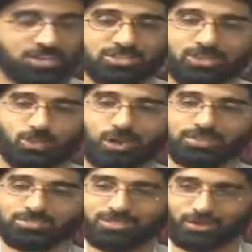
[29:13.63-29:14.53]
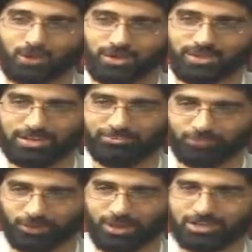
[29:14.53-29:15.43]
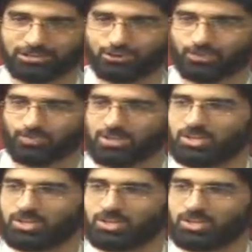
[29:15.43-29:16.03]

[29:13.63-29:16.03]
She was the queen of Quraysh.